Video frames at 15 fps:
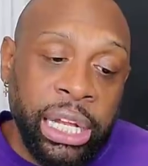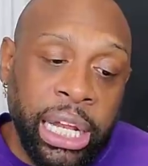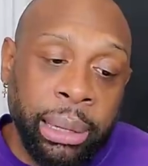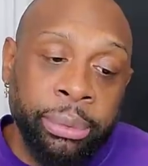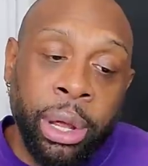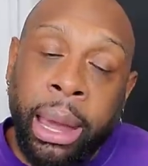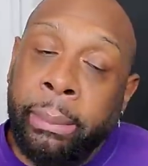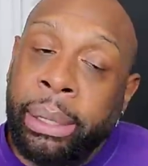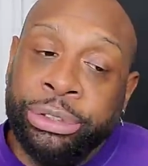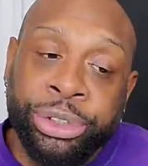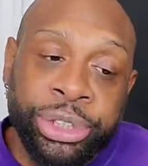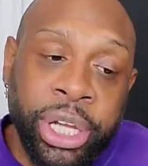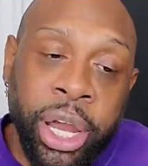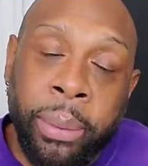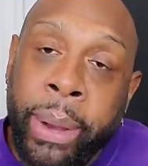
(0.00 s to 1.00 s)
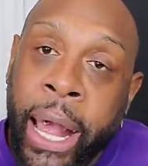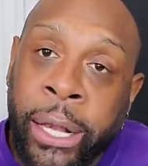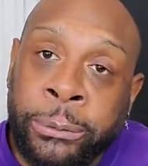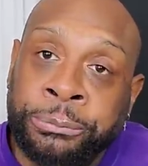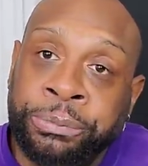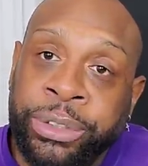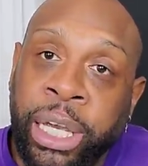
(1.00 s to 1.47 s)
Let them know how much you care
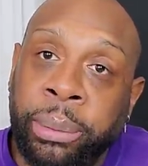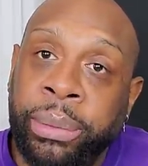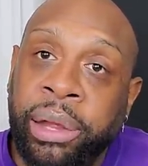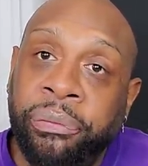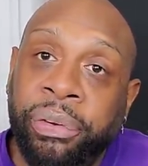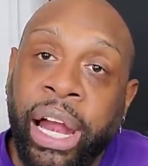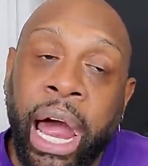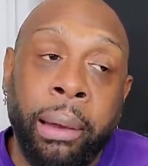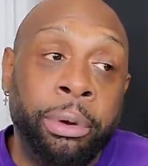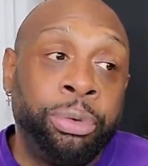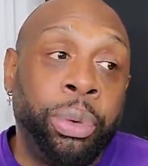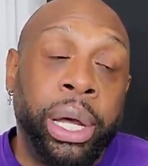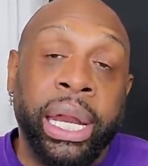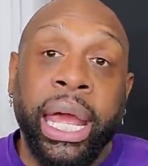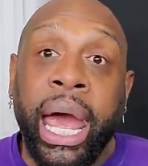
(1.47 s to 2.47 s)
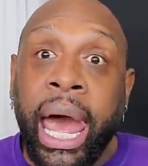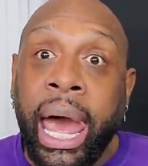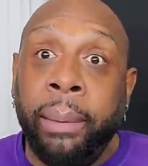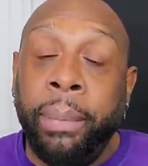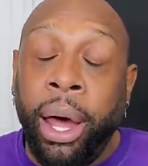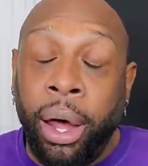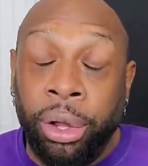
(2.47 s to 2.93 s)
about them. Give them their flowers while their
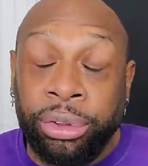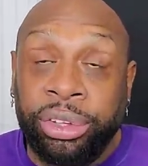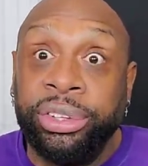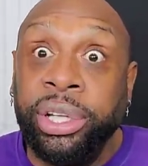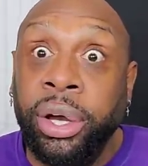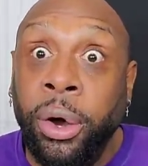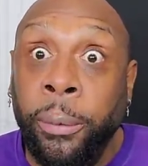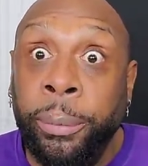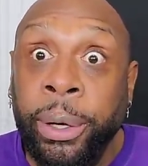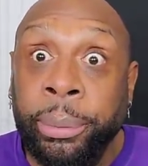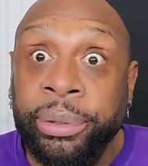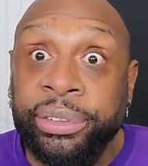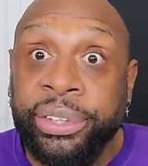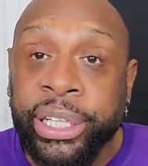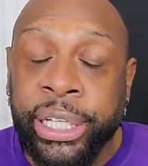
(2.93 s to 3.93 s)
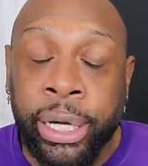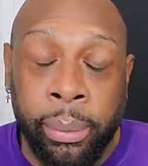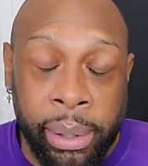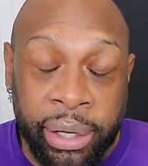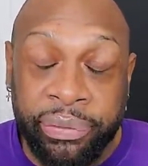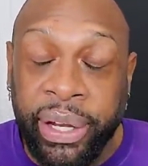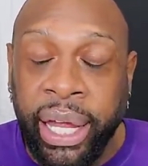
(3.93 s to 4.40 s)
eyeballs can still open up and see
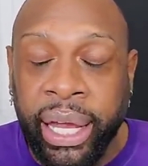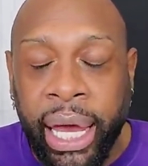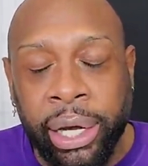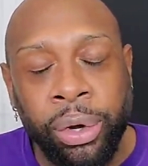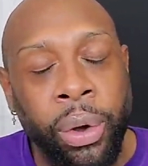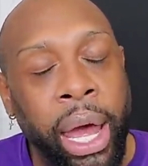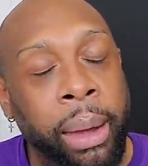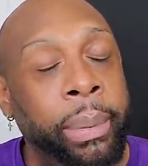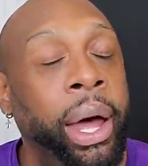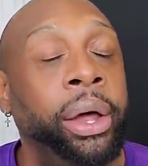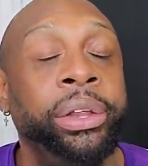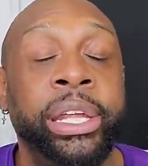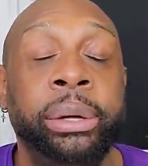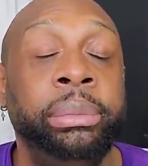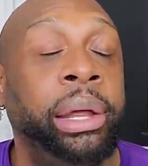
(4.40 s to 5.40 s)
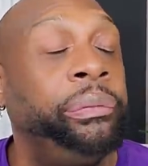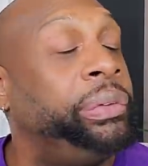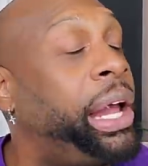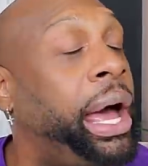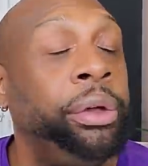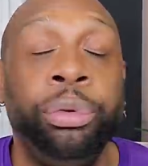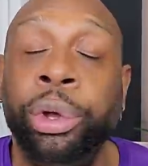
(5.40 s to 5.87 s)
them. If they ain't got no eyeballs, give them their
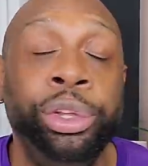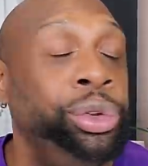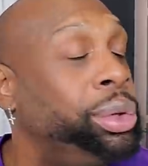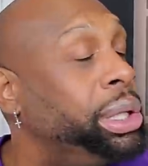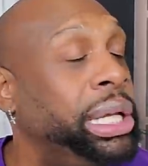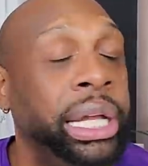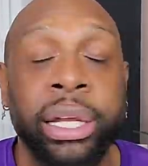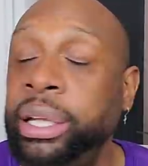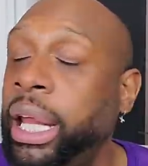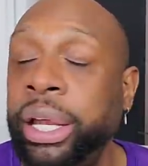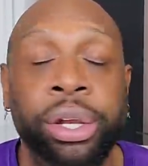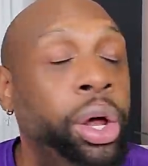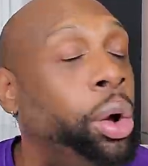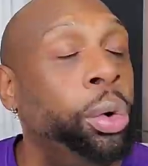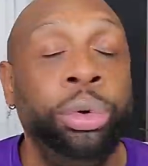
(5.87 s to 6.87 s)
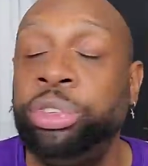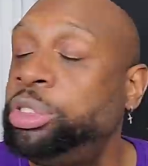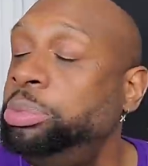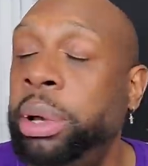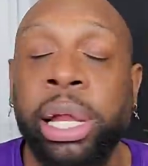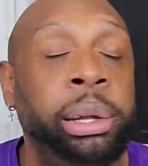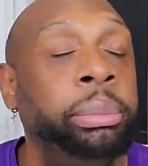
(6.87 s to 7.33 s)
flowers while you can let their nose
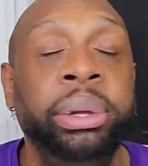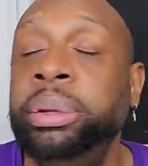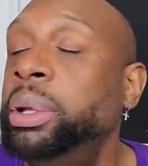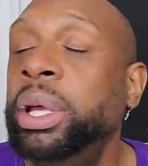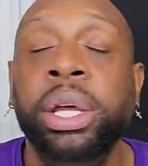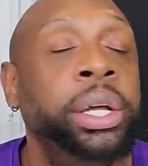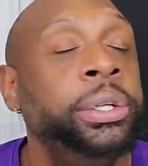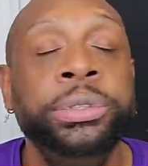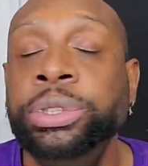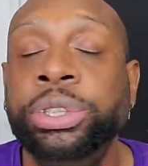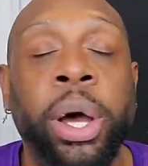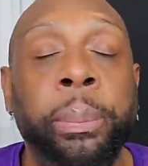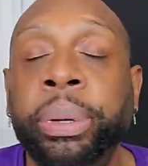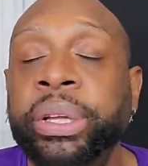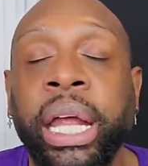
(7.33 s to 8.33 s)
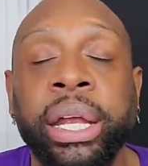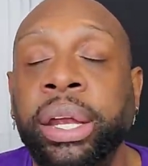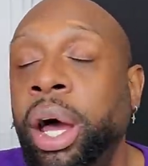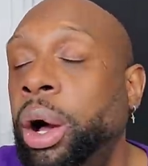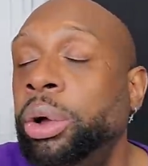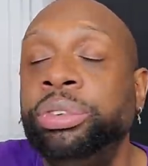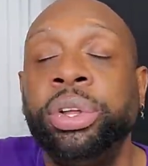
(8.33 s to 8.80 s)
smell them and, you know, put their
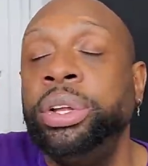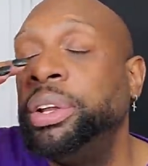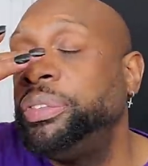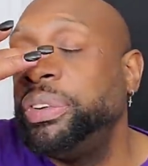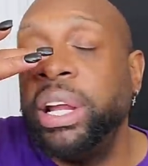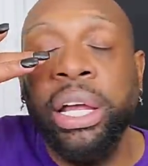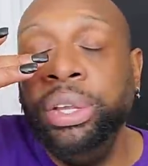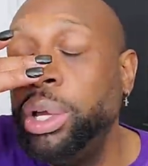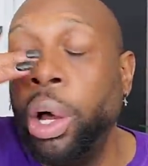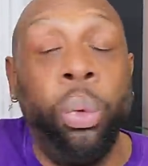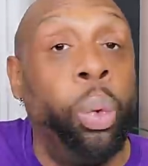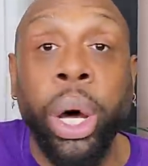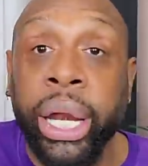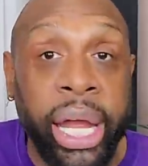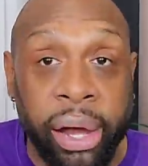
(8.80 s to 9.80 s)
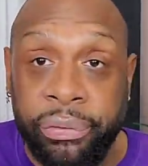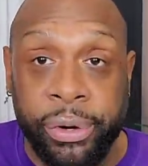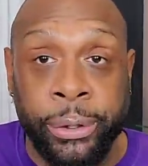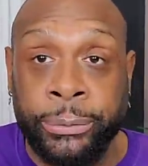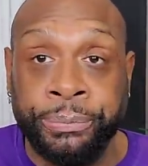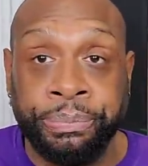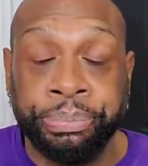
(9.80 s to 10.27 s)
nose on the flower. You know,
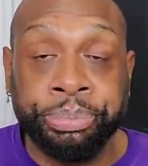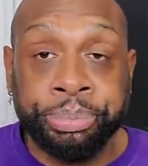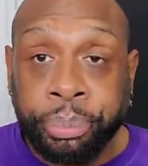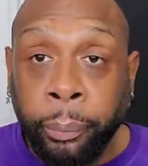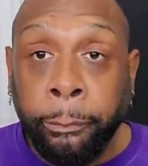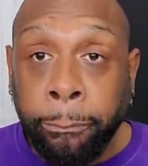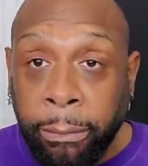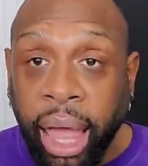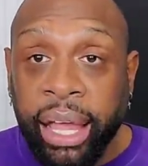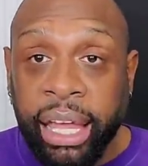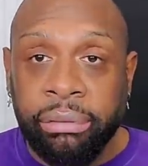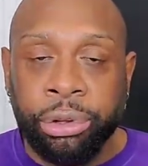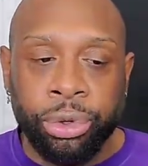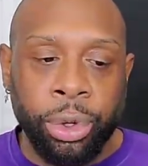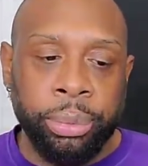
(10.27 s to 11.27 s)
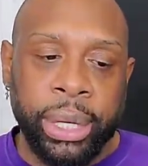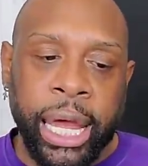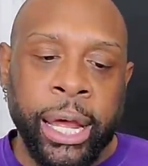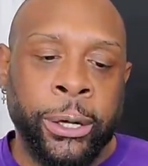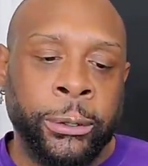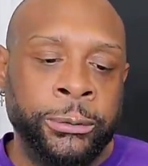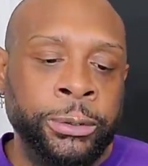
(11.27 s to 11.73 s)
whatever. Give it to them
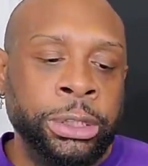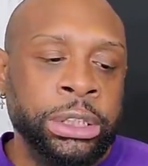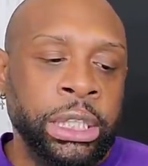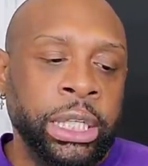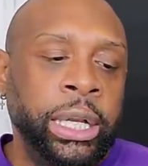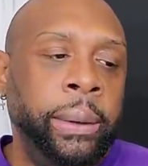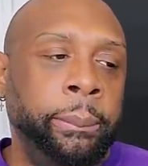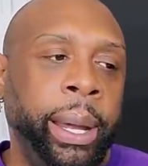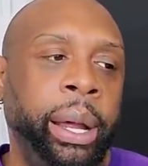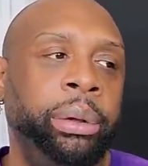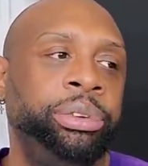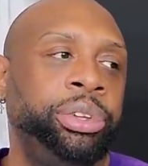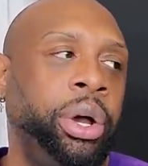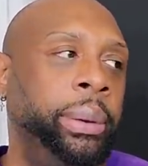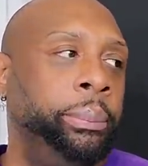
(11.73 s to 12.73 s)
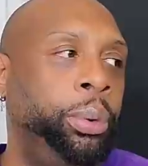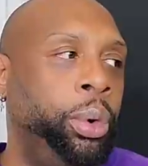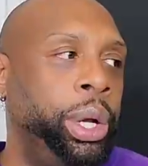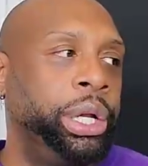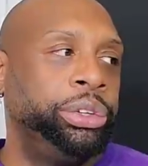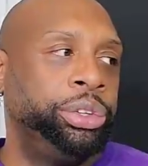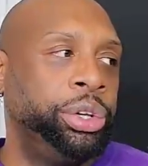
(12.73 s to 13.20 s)
now. Parents are
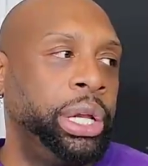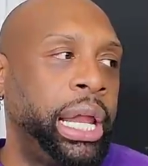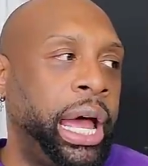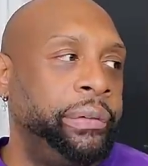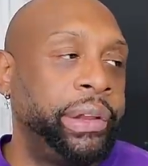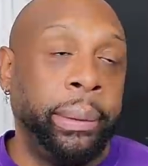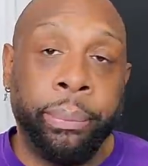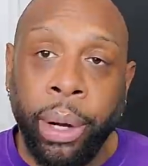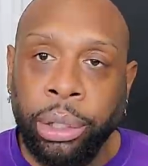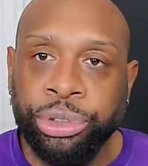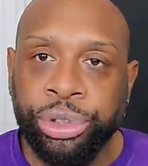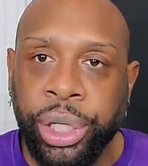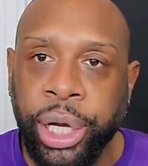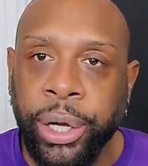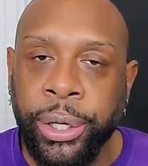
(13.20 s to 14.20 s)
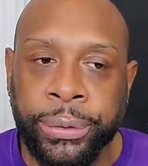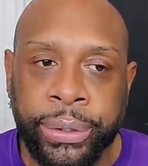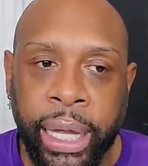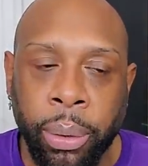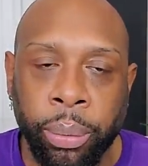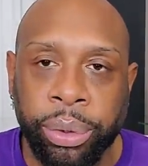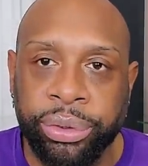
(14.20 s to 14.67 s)
important to your life. They brought you here.
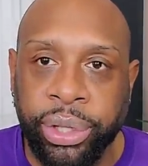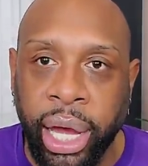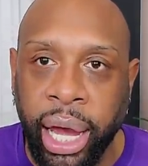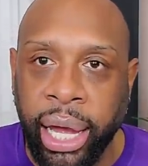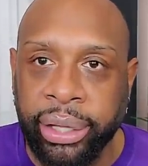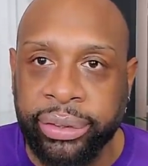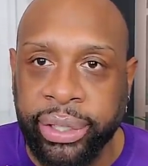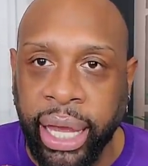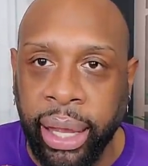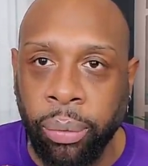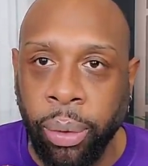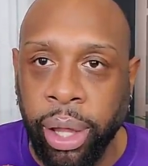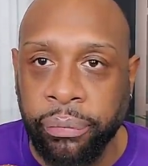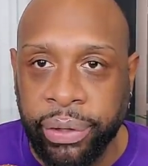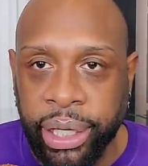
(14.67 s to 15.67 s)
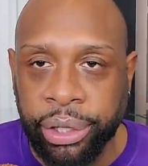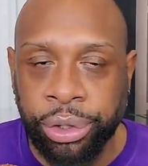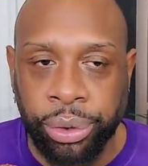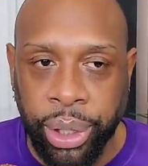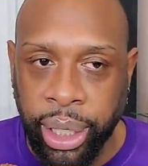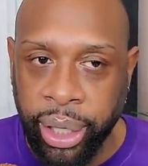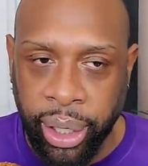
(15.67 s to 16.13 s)
That was God's gateway of
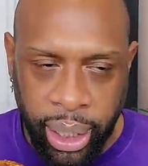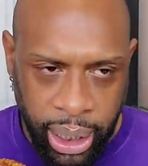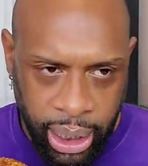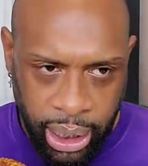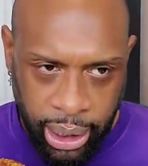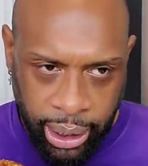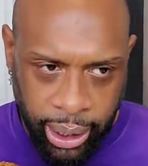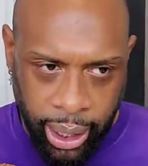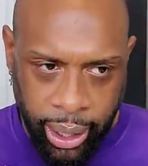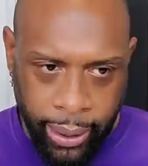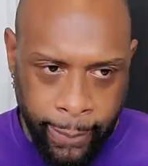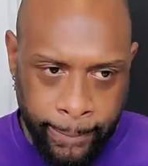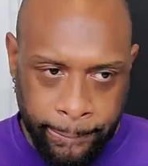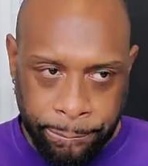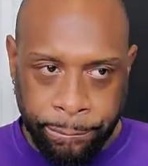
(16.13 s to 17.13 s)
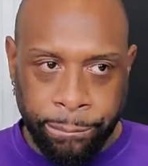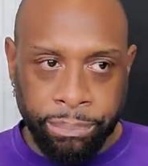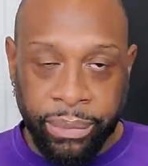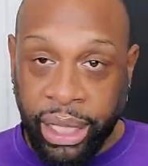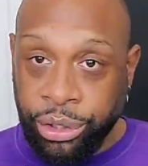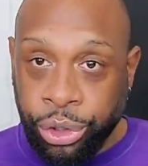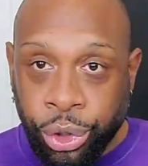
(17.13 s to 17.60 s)
getting you here. Um,
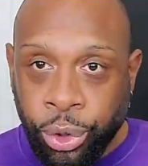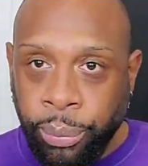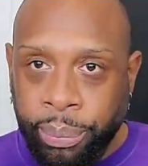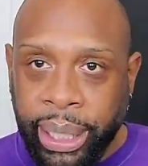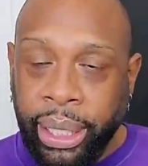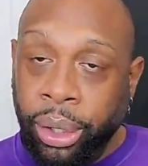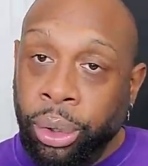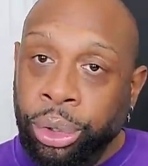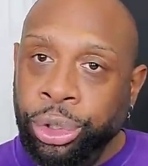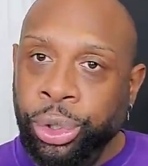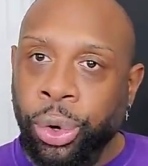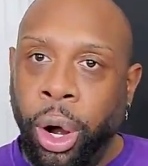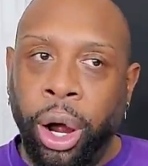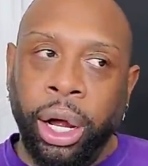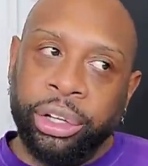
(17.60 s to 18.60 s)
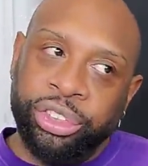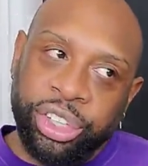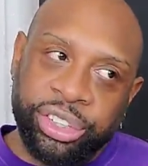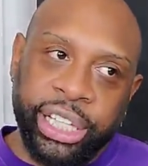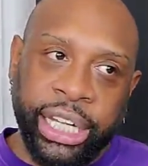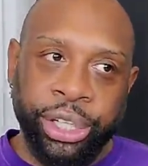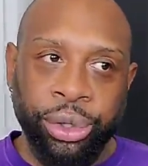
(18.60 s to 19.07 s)
and you being who you are,
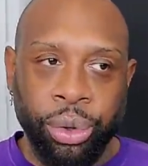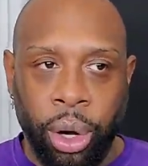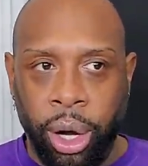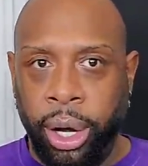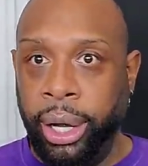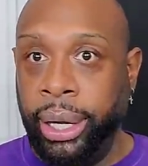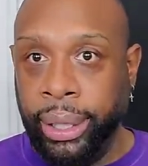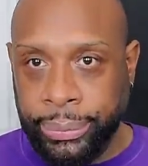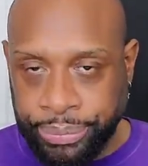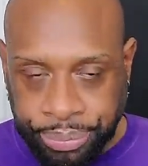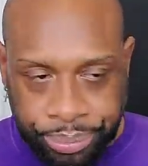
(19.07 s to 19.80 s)
just like you are